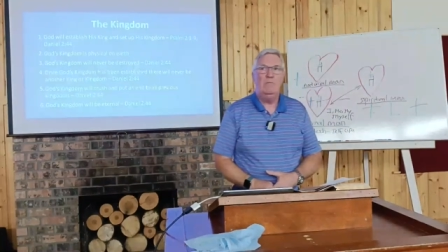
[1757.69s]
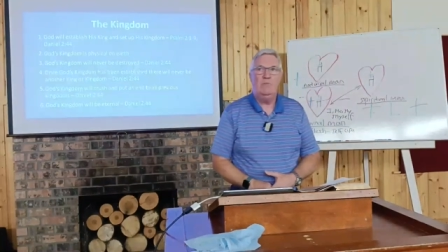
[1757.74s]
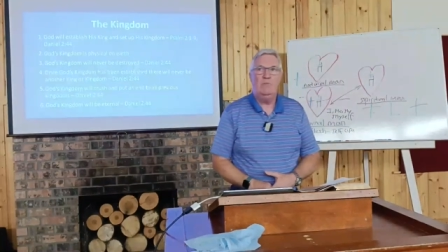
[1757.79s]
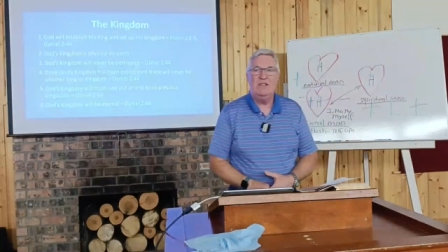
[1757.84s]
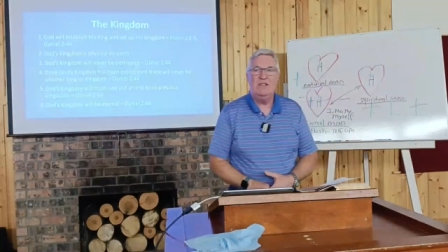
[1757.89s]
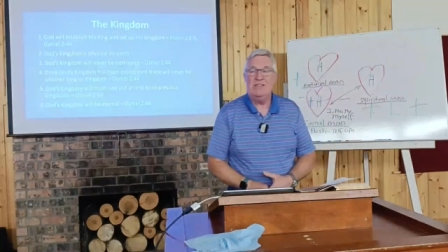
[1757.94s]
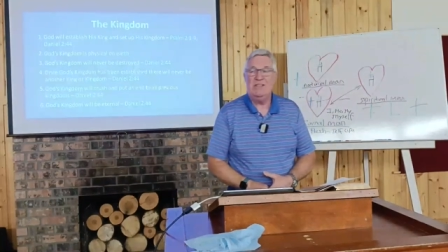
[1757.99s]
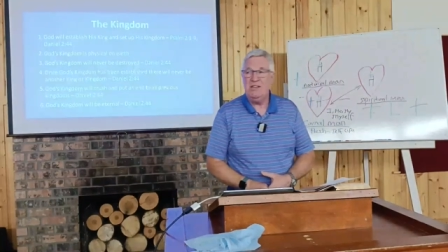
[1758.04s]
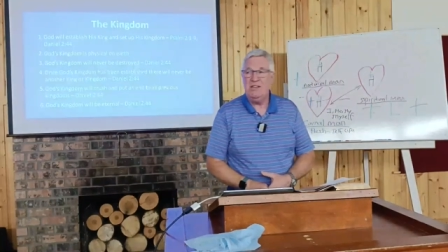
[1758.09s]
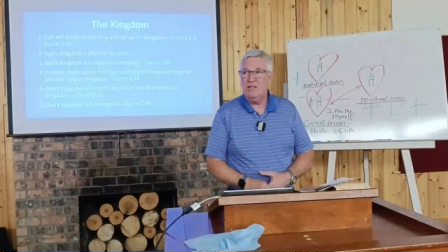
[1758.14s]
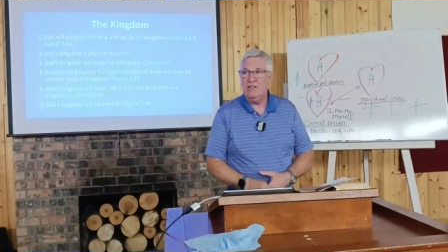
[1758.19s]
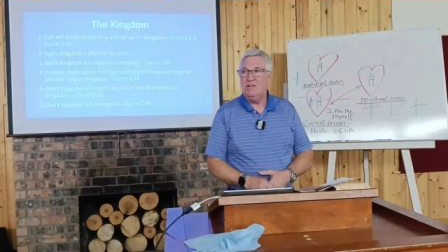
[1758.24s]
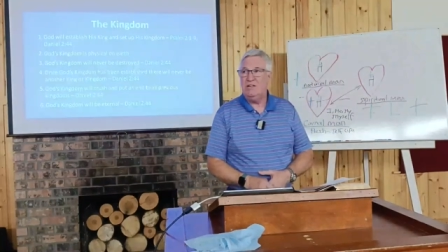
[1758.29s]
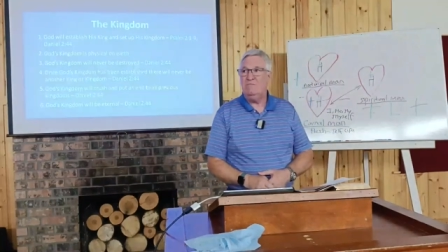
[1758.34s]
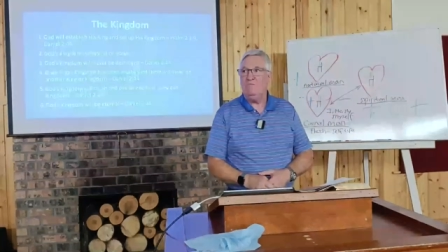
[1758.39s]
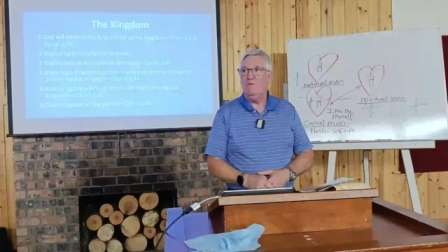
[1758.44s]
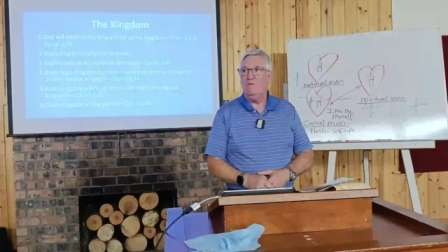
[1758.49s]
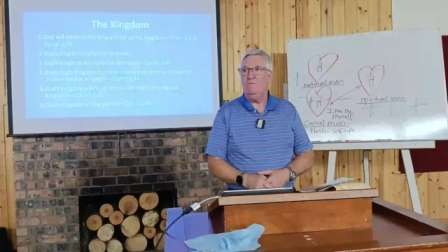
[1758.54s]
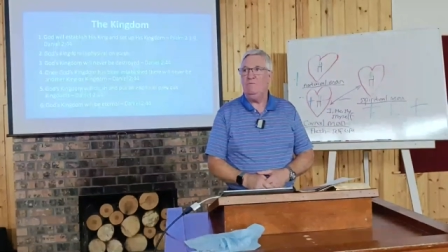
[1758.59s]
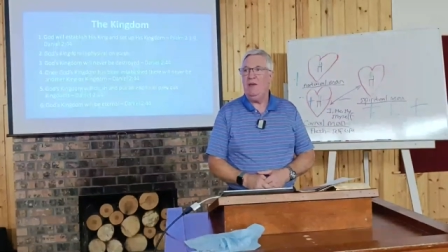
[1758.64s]

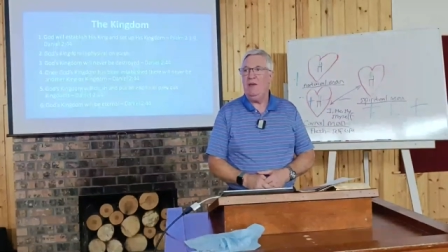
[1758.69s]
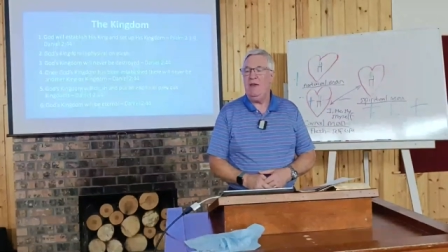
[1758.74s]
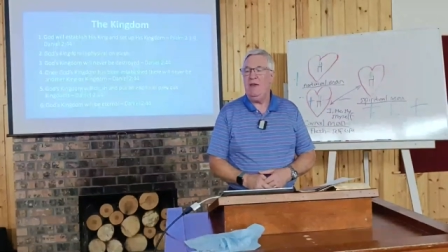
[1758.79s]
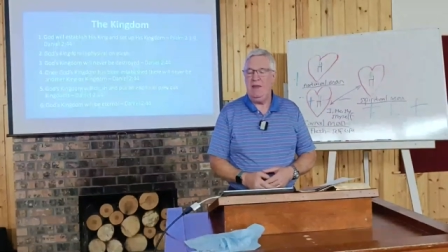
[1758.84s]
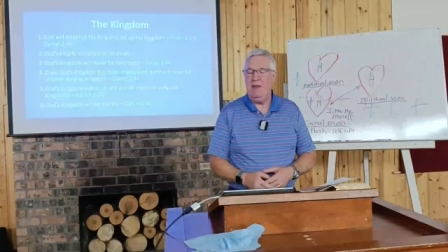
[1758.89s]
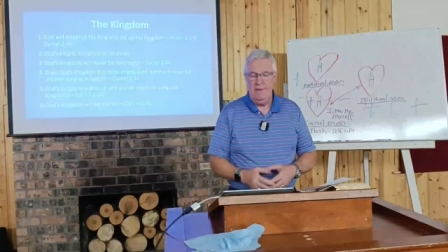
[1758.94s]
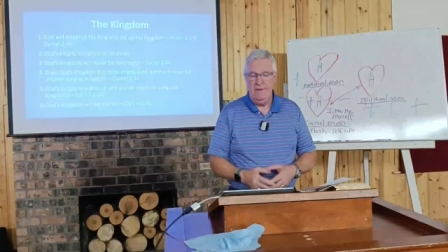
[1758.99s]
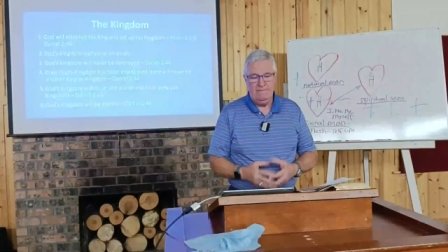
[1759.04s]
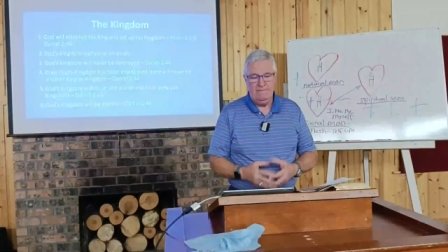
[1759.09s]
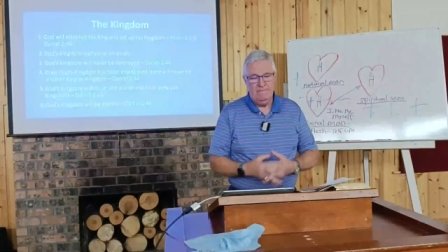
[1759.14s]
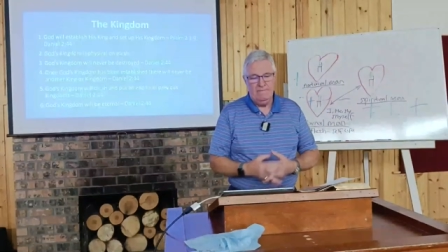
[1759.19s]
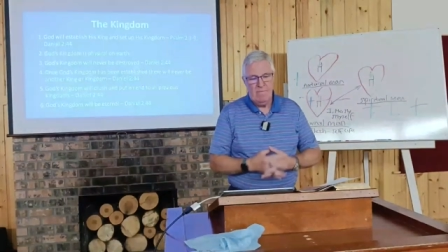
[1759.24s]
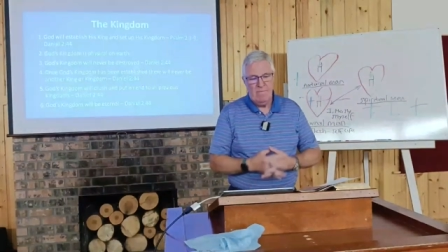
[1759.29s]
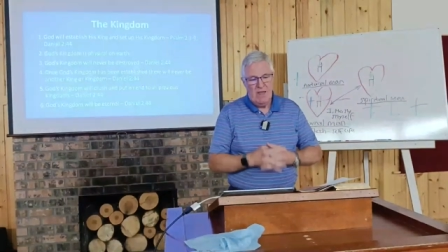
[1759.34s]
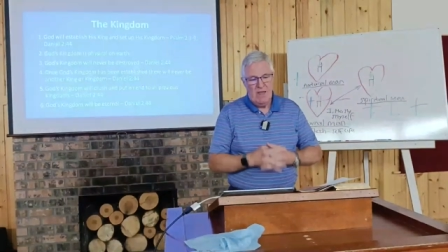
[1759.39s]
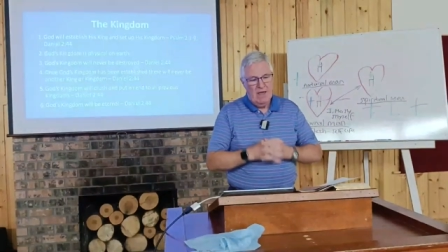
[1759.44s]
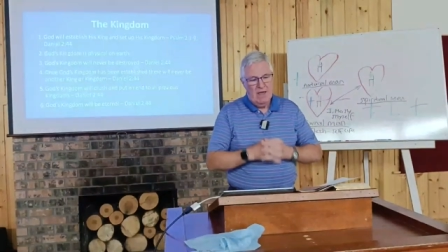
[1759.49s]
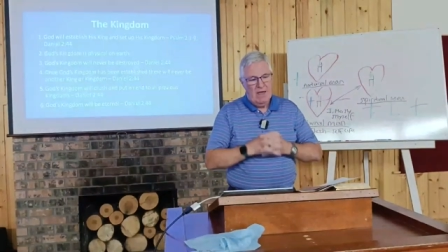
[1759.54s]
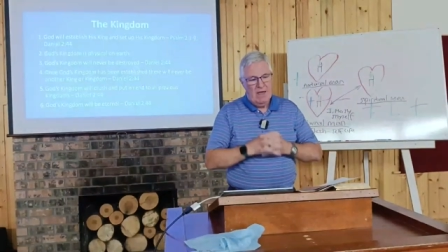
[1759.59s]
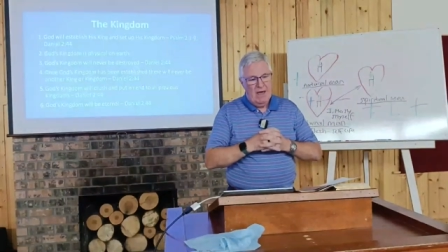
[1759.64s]
position would be
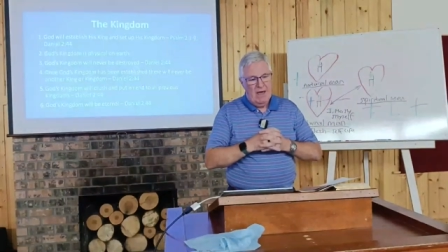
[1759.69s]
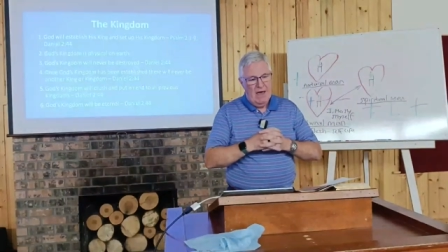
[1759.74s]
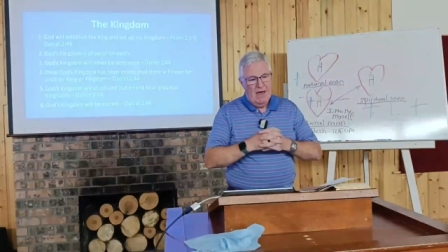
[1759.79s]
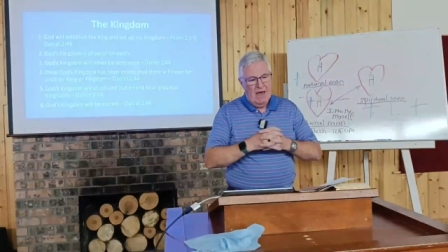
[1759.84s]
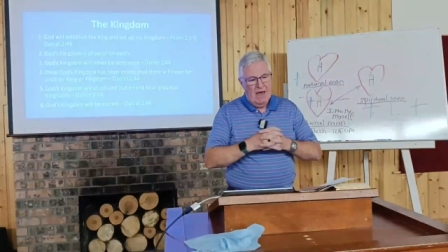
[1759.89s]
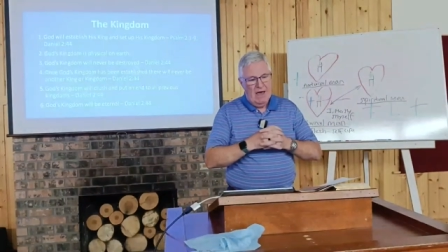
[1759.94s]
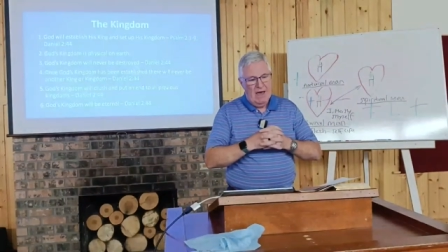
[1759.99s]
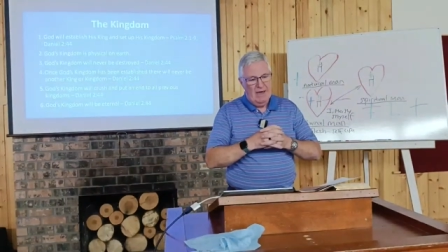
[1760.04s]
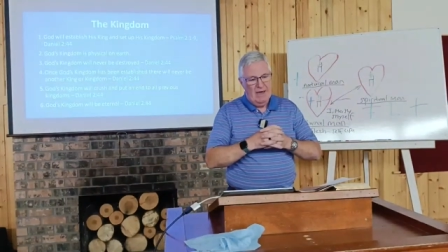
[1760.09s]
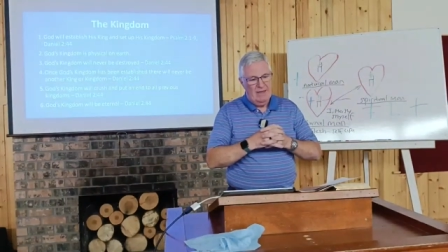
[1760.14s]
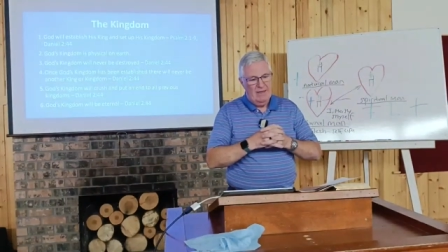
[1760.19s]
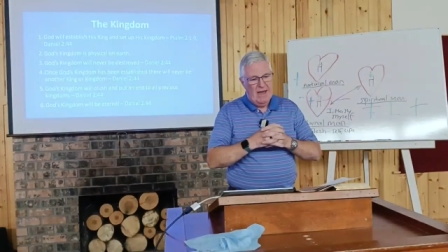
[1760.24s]
uh,